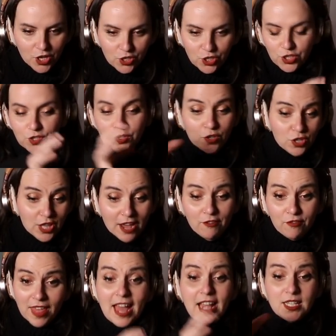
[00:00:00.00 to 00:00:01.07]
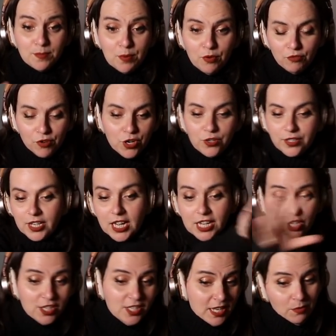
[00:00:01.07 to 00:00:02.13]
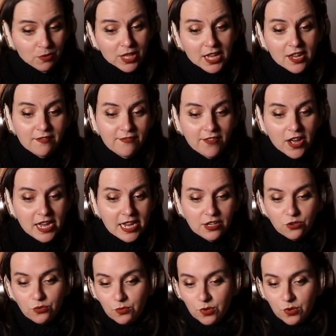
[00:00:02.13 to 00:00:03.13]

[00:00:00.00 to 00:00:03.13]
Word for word: just they're there to peruse and like just see what they can find, or